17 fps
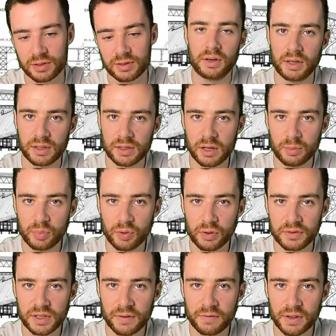But an
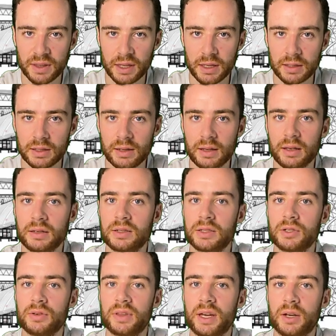example of something that
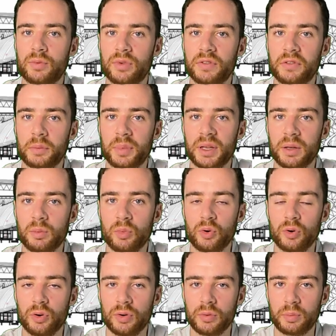can do that with a bit
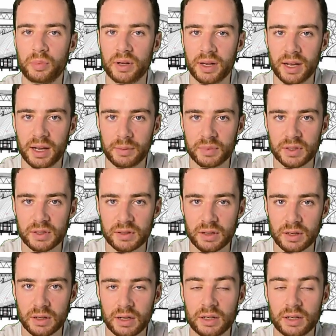more, perhaps,